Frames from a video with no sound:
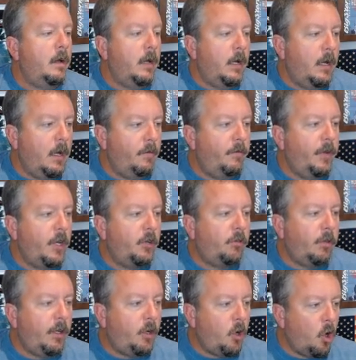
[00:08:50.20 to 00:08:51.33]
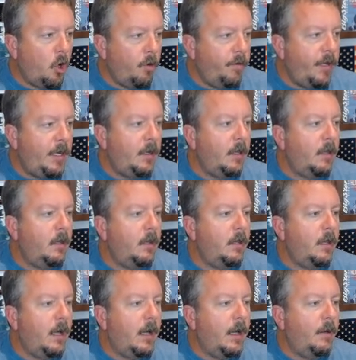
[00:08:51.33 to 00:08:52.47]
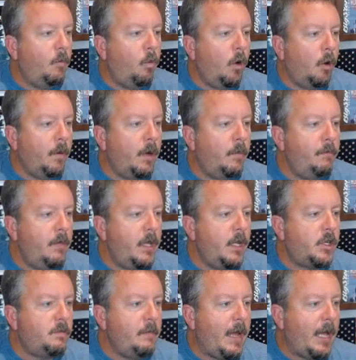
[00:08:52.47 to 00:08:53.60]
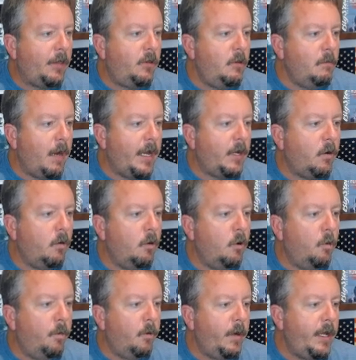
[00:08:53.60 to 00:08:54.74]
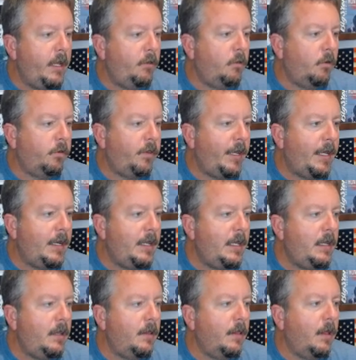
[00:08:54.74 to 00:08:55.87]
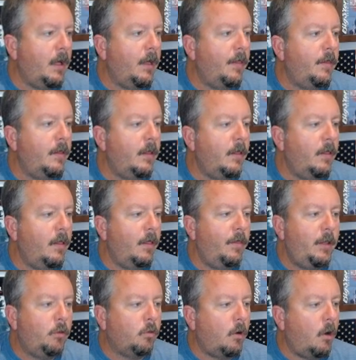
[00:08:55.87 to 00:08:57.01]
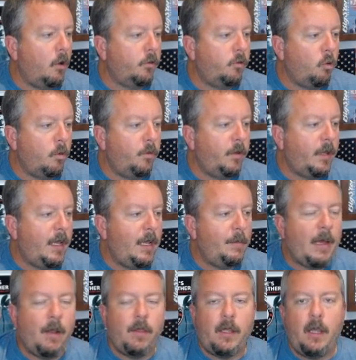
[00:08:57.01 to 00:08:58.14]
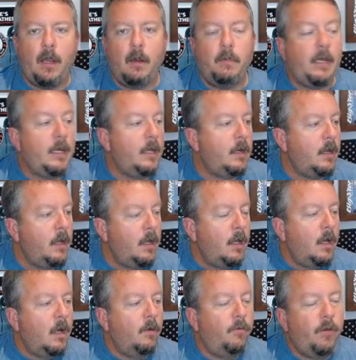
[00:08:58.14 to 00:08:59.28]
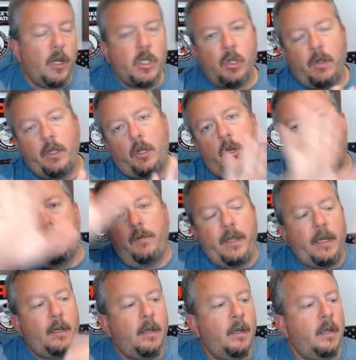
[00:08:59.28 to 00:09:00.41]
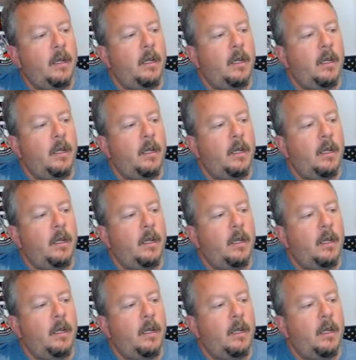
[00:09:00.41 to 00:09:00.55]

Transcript: Eventually curving, Wilma, Mitch, Matthew, Michael, Opal, Hazel, Sandy. These were all storms that came out of the Caribbean, eventually curving.